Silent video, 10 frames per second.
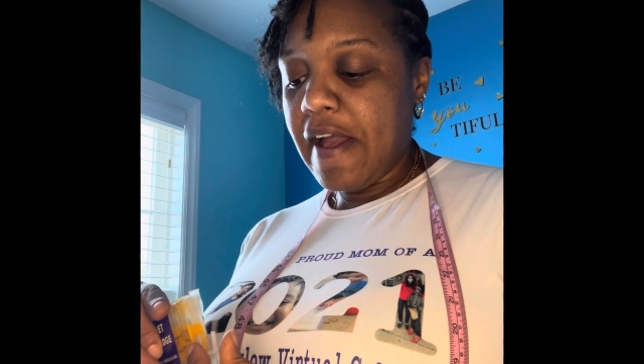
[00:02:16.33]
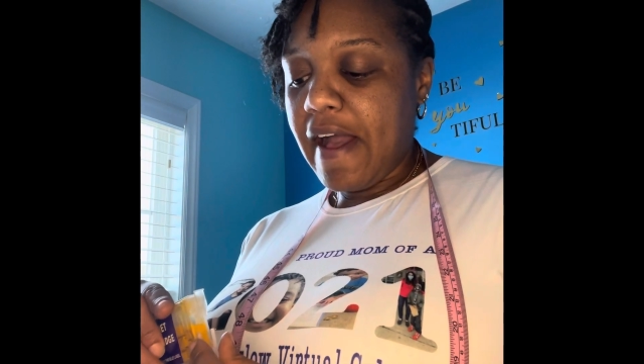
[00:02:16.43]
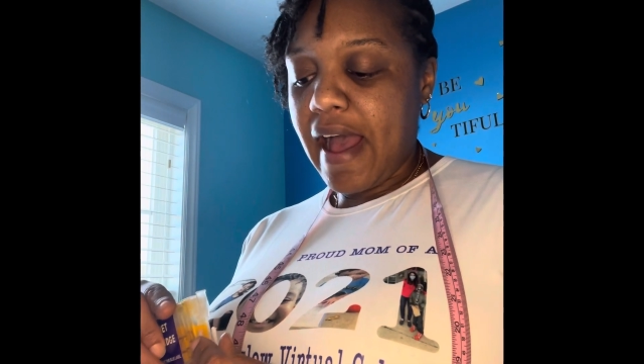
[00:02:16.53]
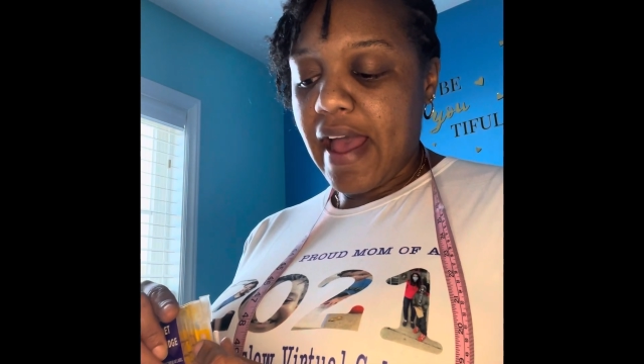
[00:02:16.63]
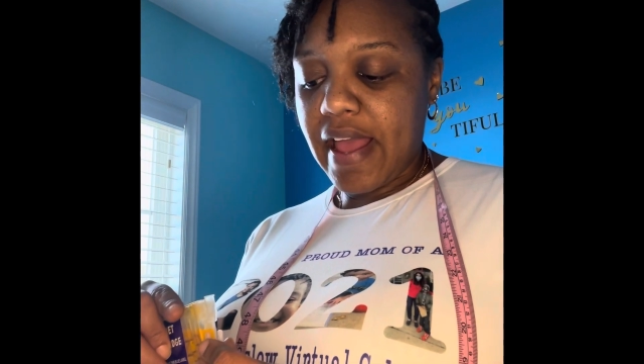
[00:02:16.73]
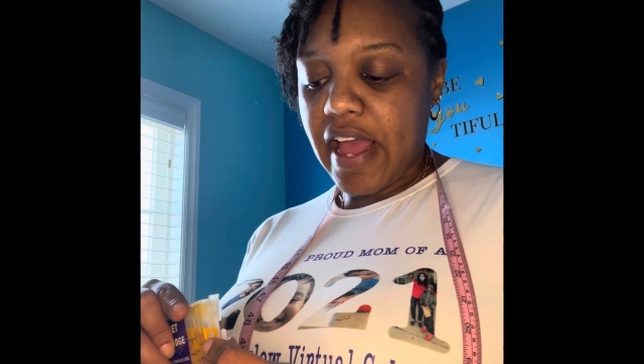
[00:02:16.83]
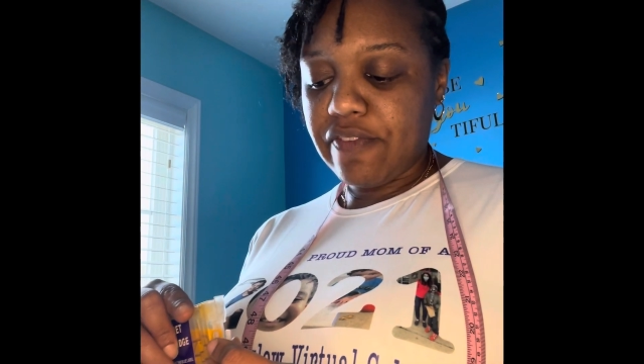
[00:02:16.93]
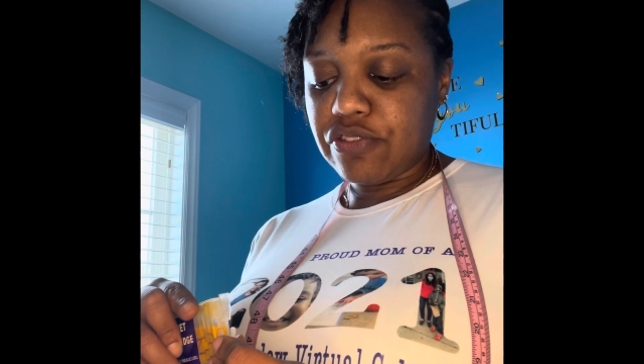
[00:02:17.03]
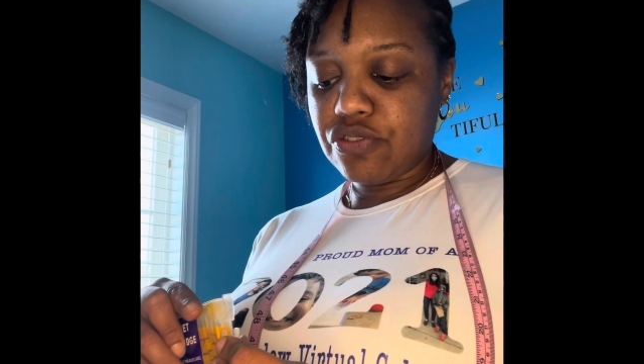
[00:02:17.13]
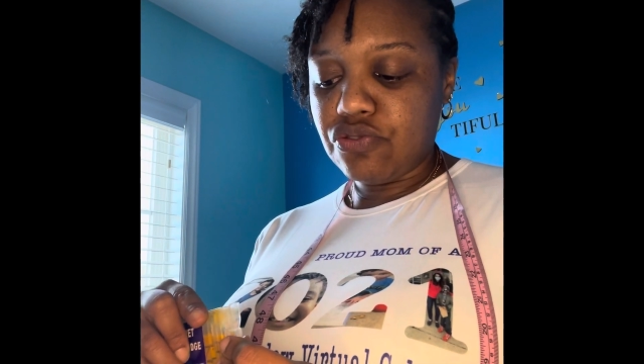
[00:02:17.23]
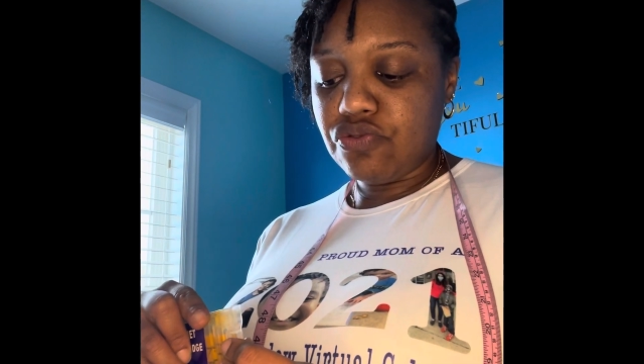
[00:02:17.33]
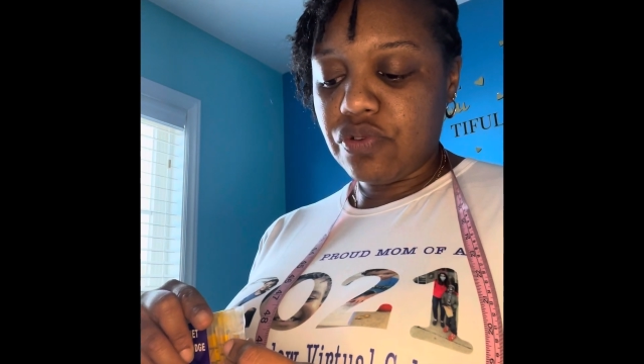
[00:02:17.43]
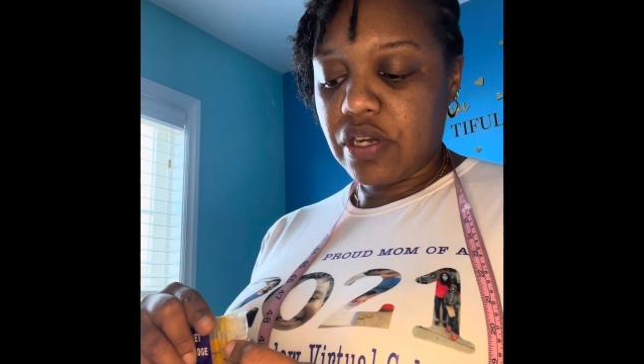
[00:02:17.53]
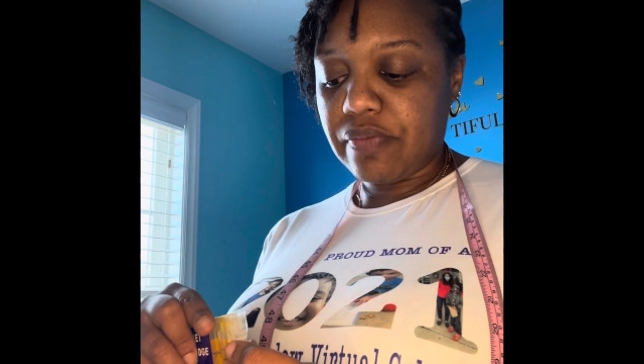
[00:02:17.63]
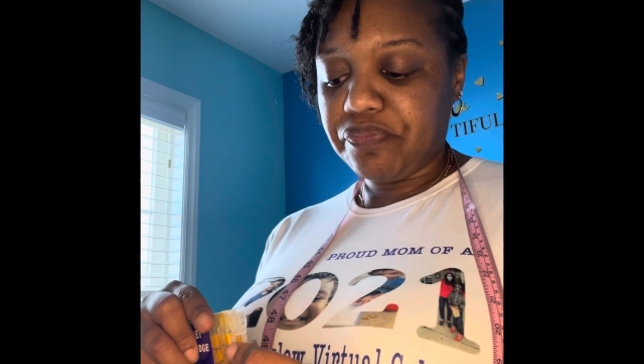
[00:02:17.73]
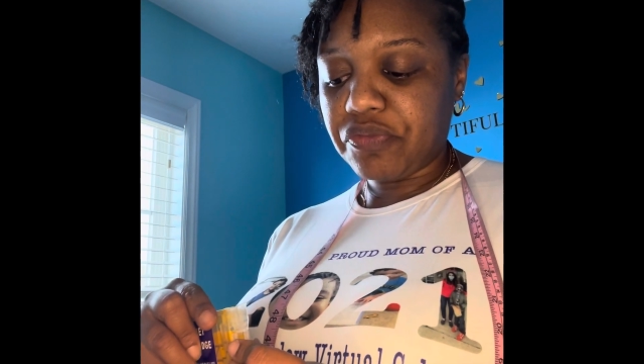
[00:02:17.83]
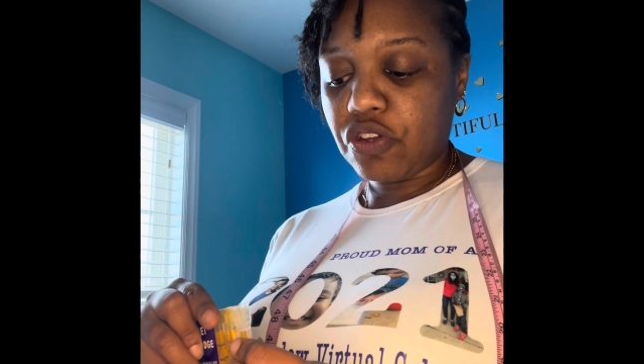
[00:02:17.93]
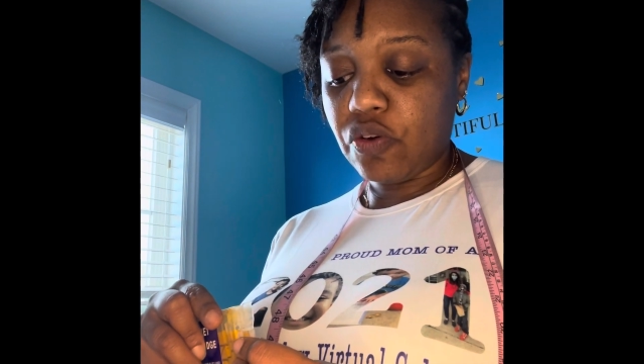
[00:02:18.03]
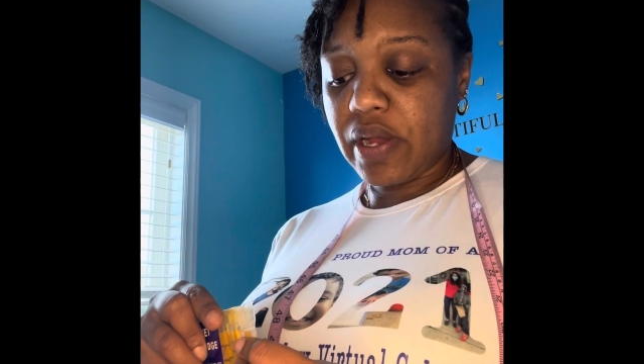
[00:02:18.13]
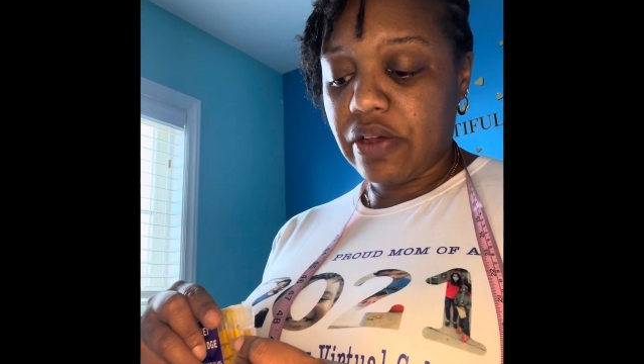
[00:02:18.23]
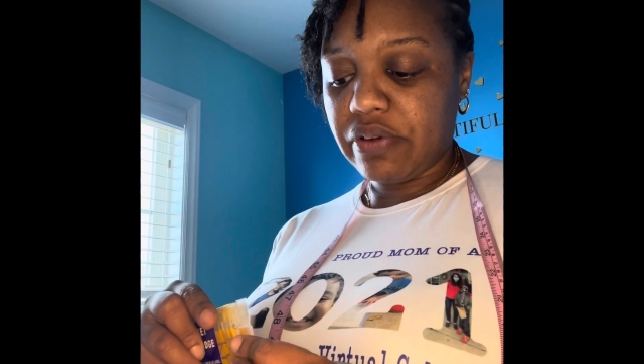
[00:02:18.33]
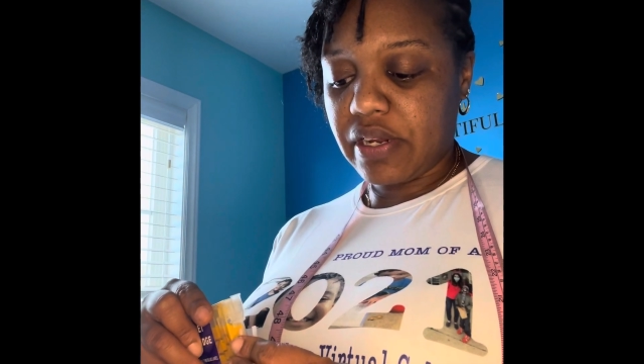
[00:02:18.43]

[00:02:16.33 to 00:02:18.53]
I have to go out and